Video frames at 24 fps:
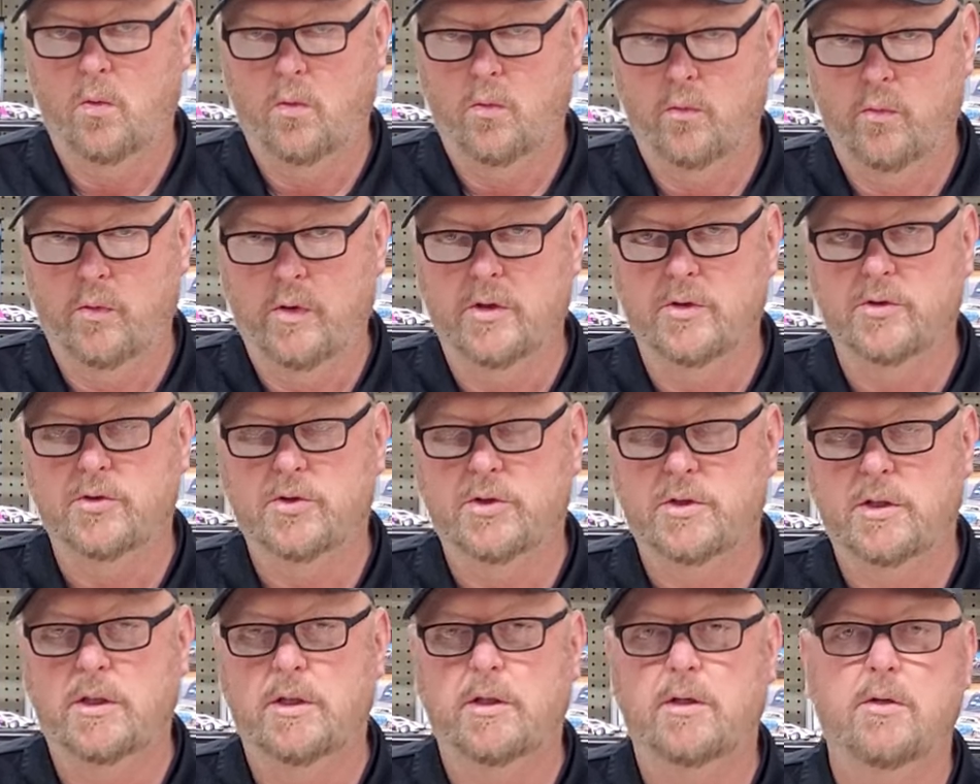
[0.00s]
rear
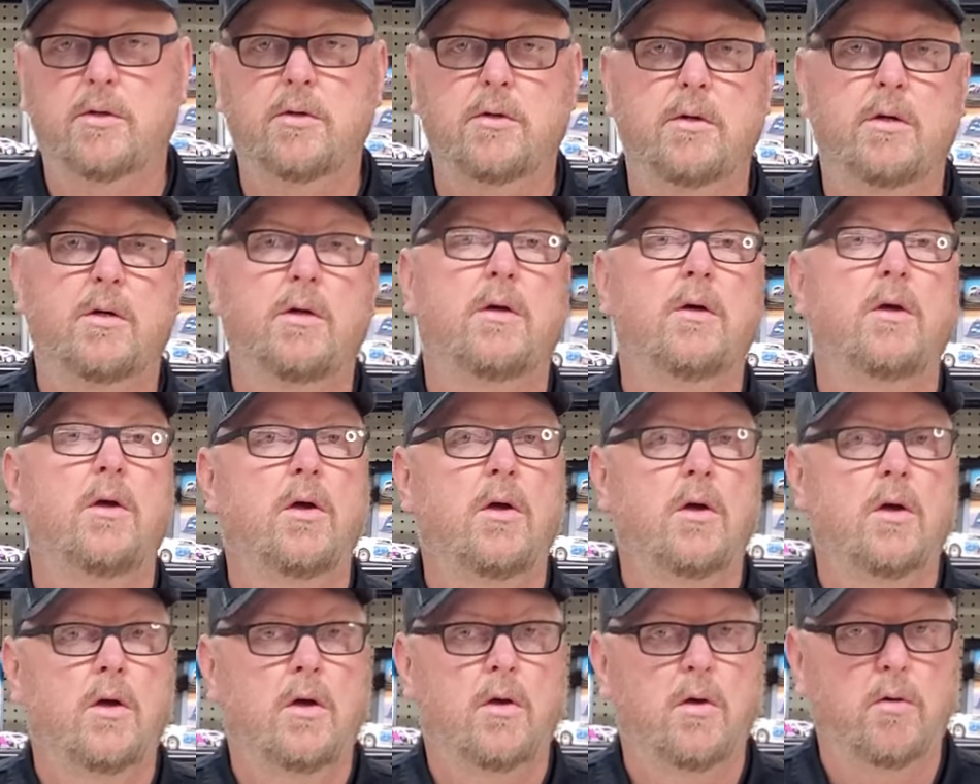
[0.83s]
steer,
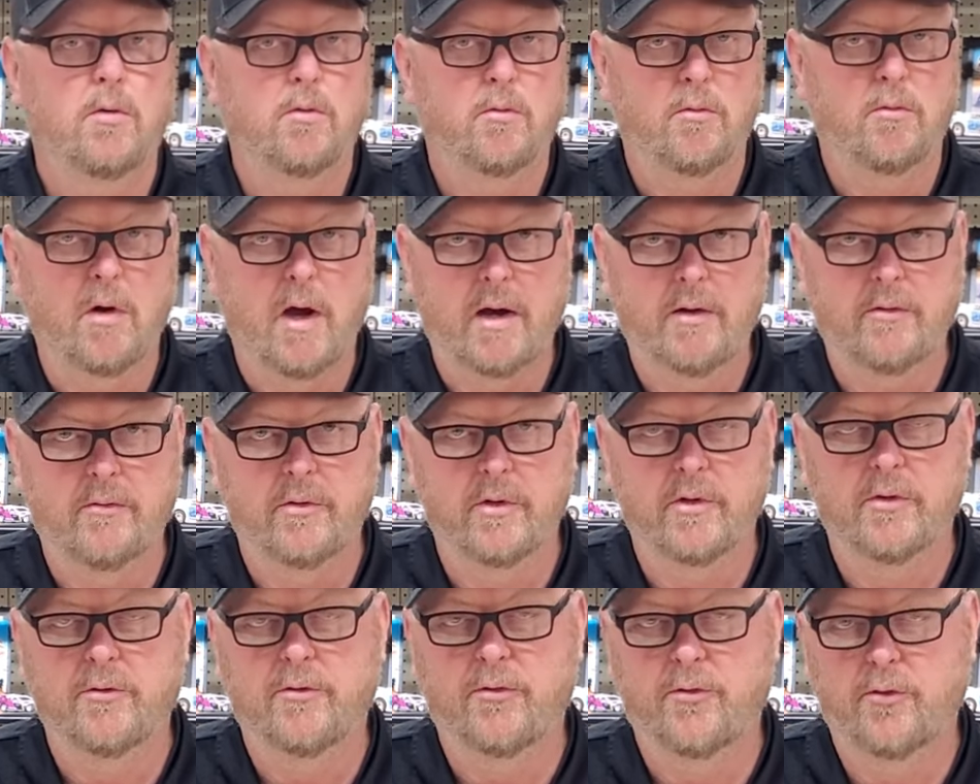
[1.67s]
right
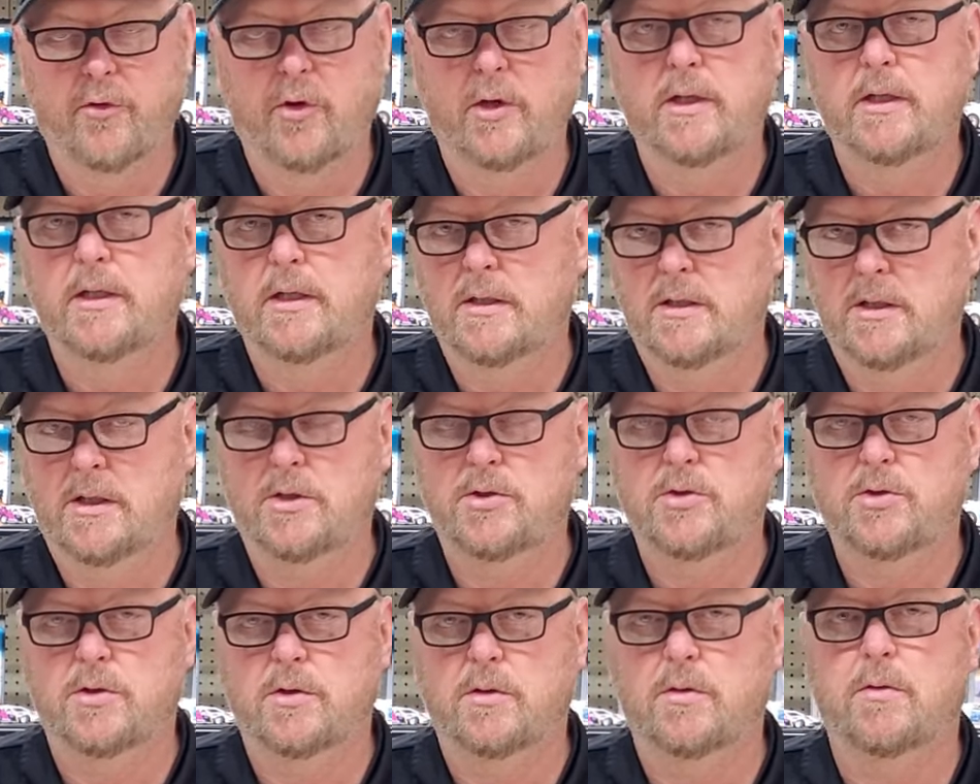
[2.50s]
rear free
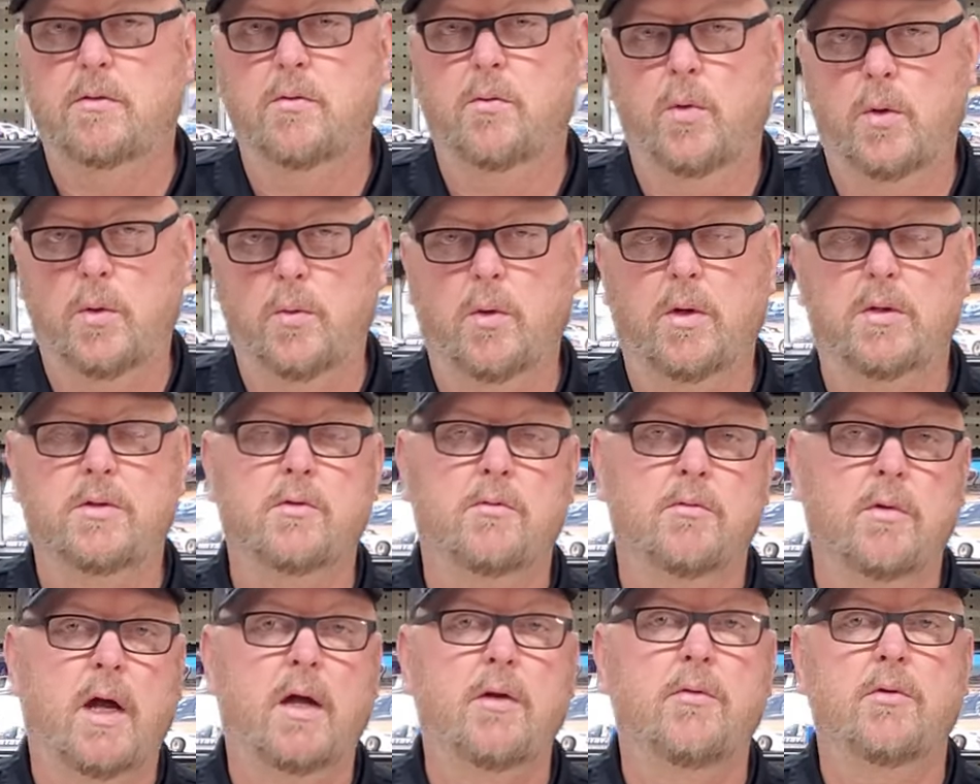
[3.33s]
condition. We want the
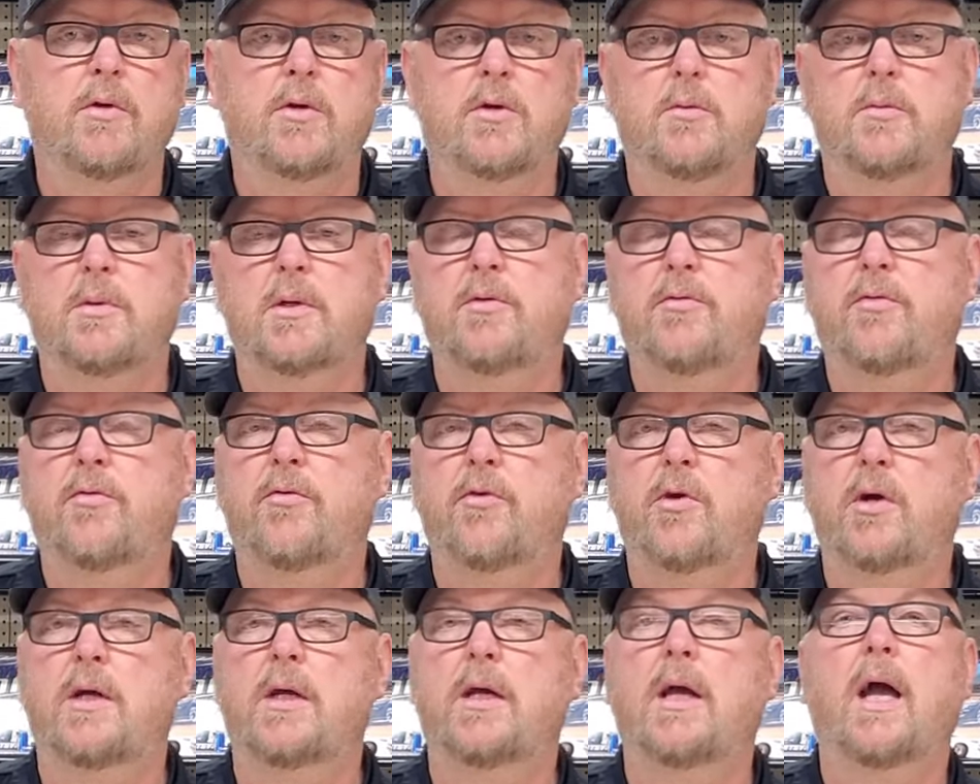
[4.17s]
right rear to be
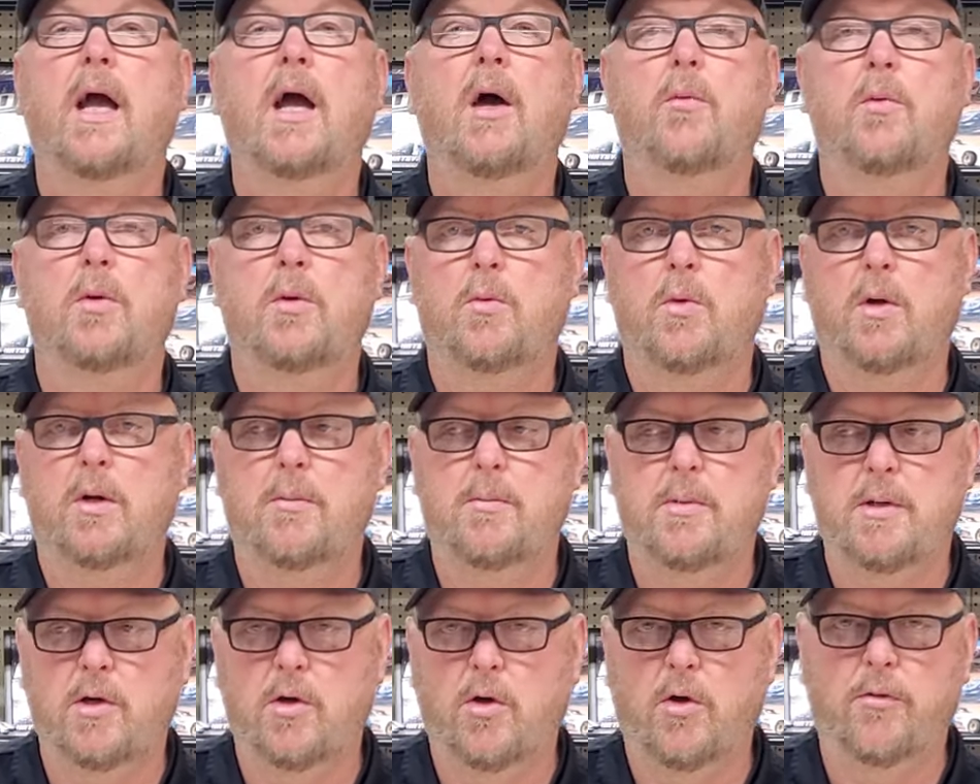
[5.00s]
free, and we want to
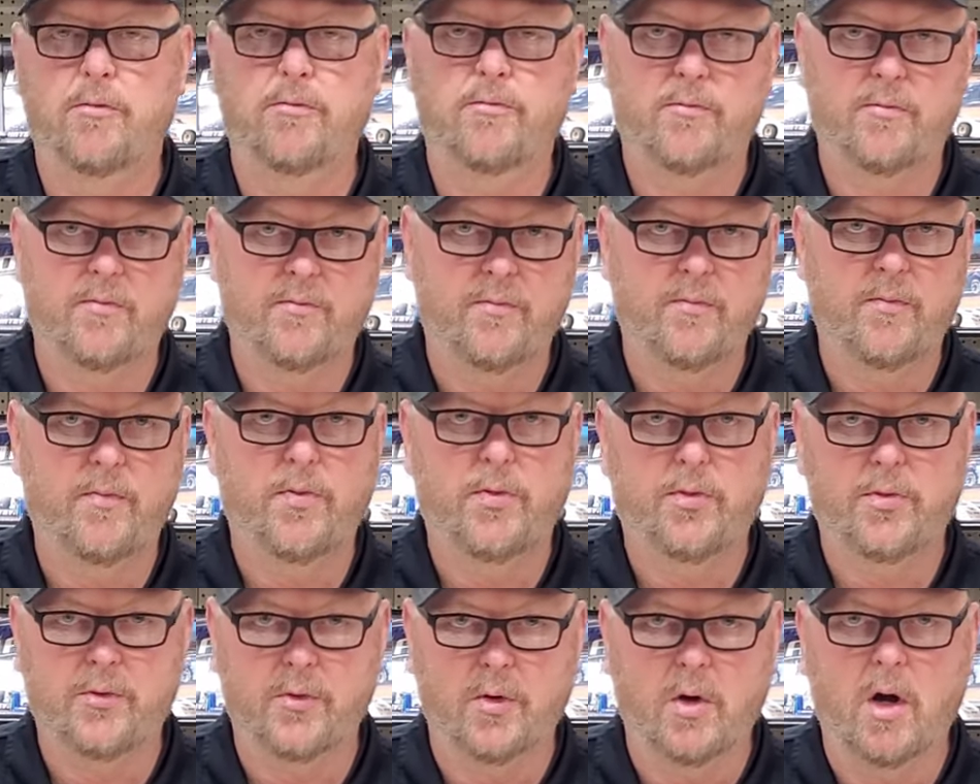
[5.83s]
be on
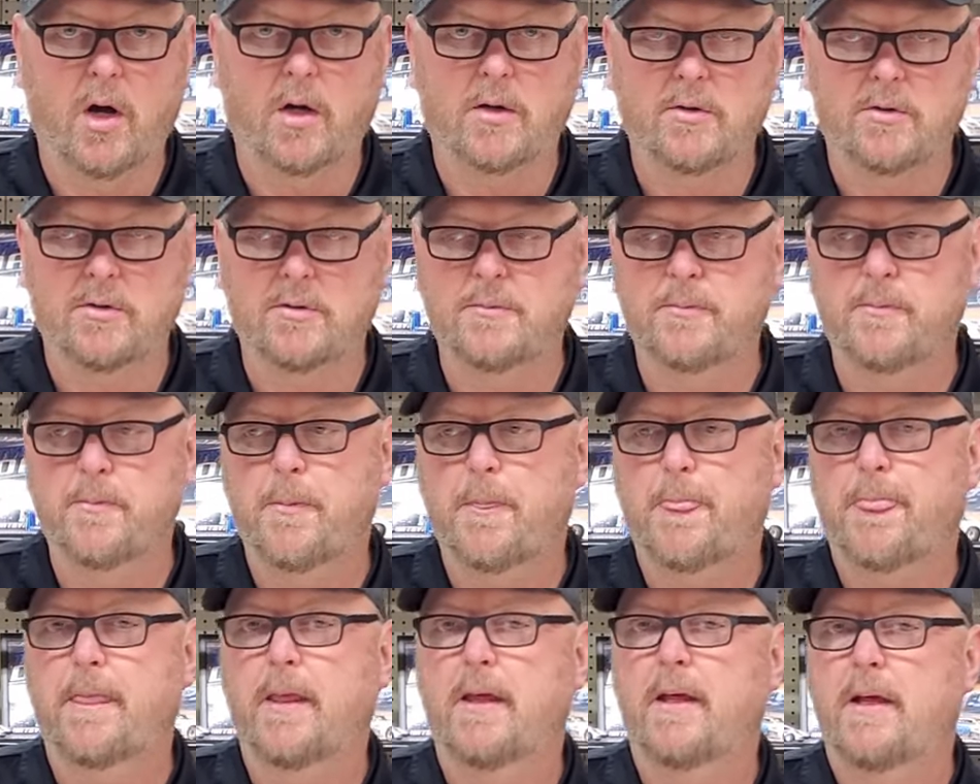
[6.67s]
throttle,
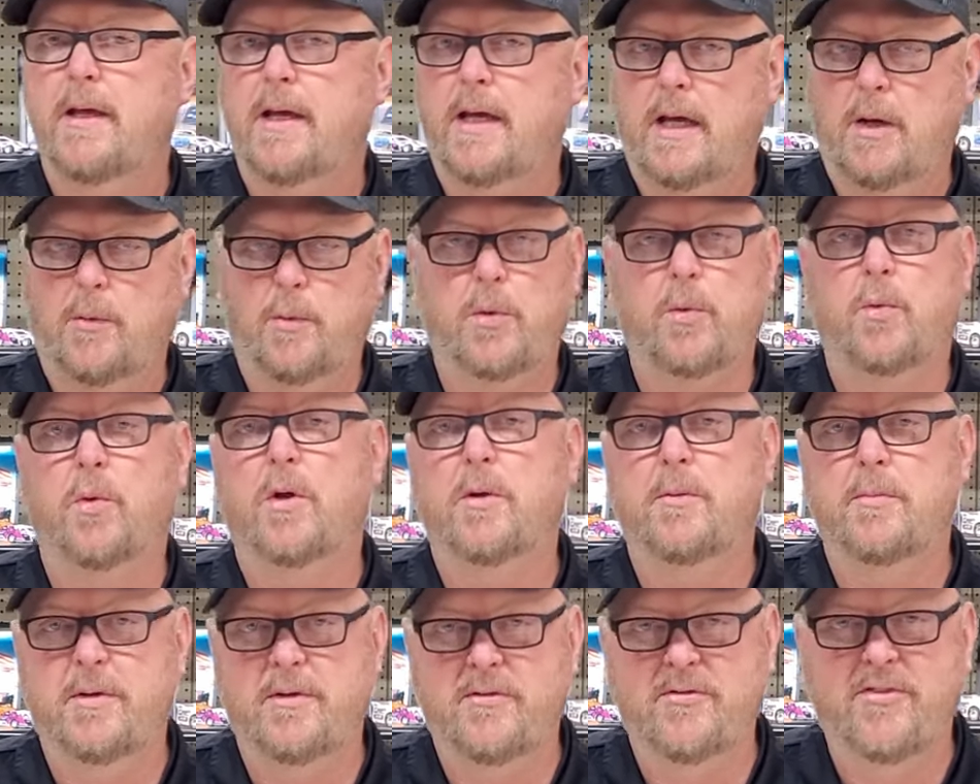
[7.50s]
and we want
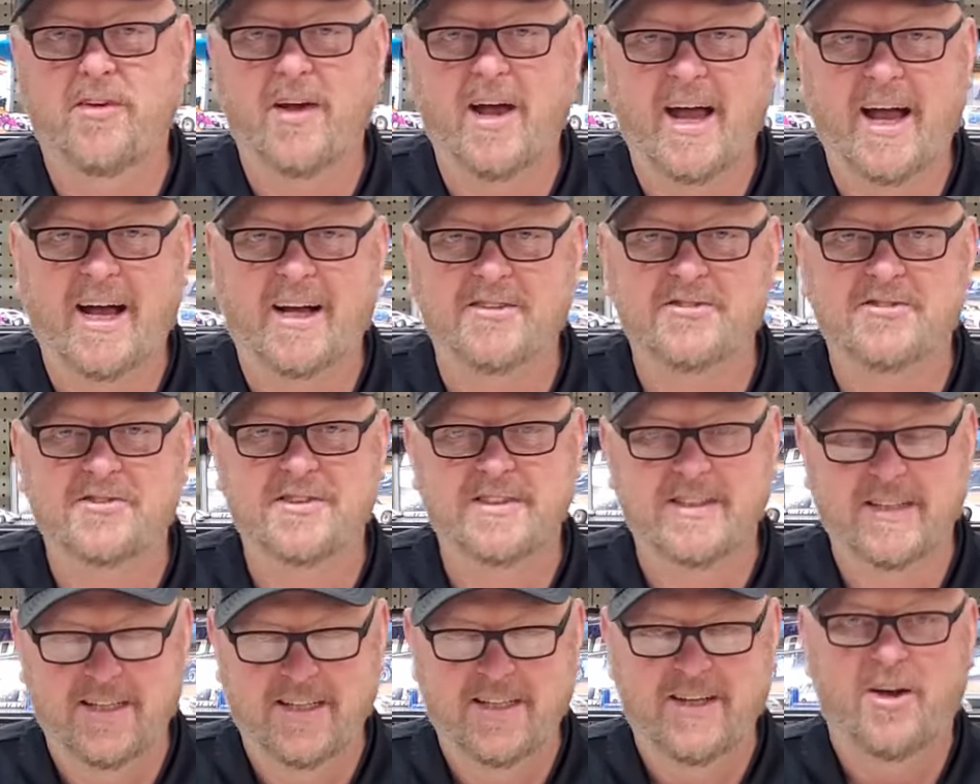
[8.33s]
to be
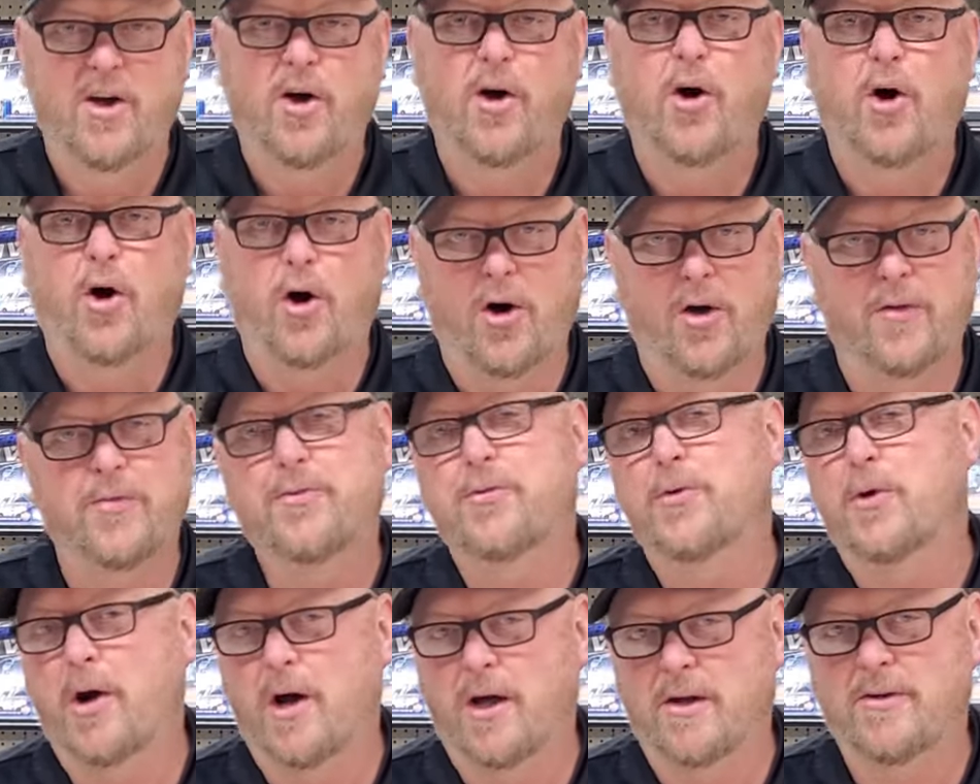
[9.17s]
fast on
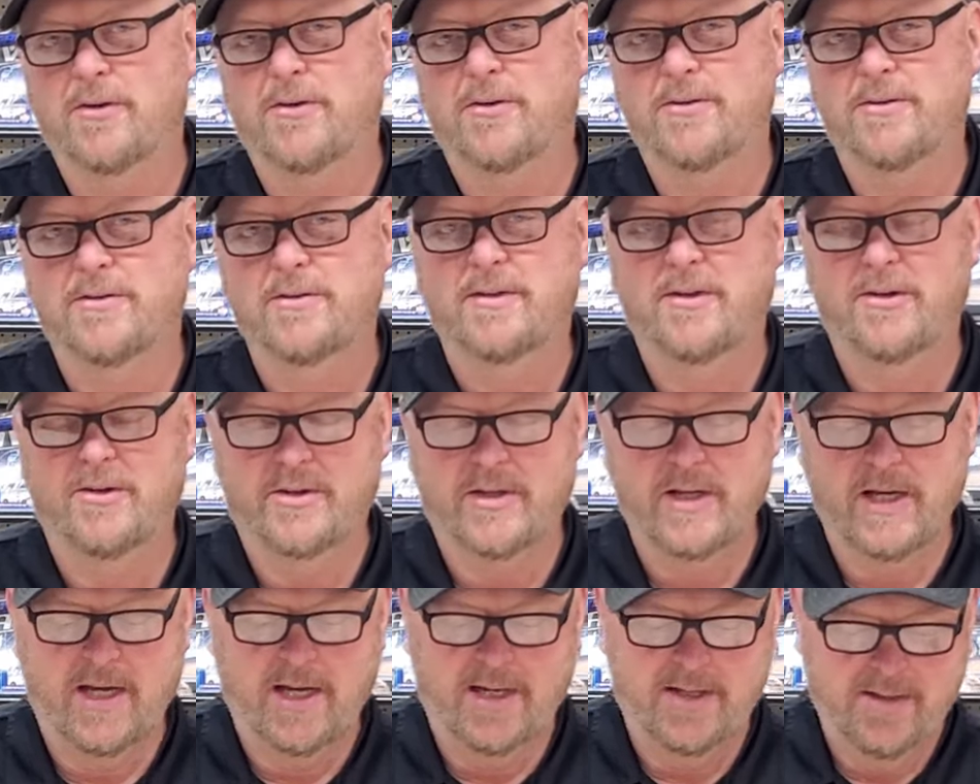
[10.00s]
throttle,
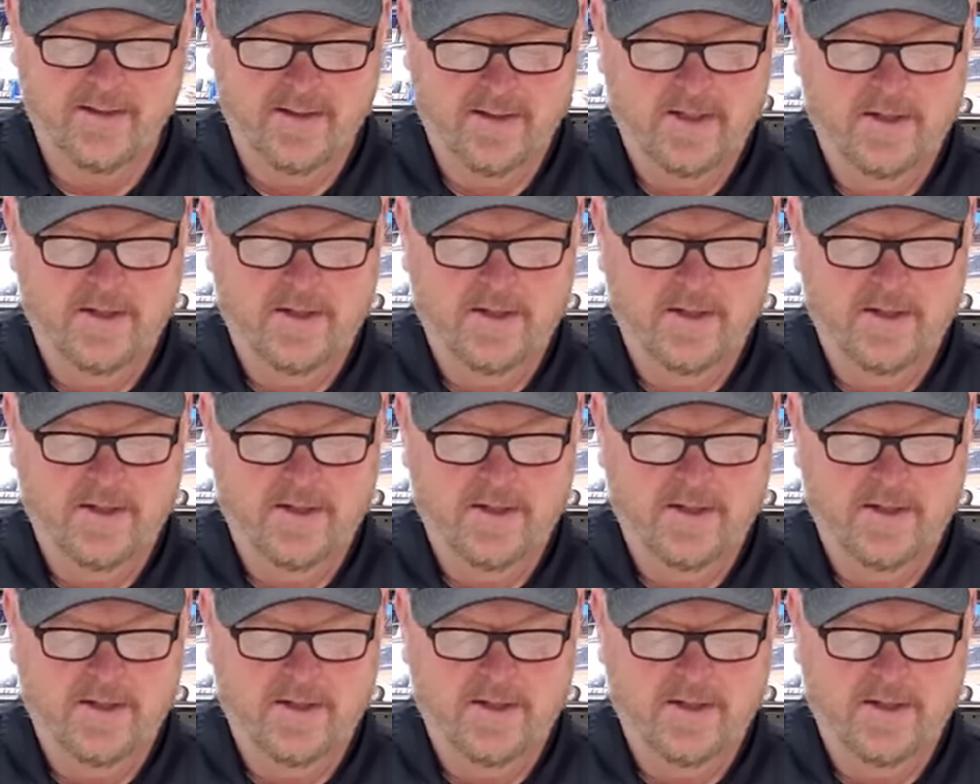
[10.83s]
okay?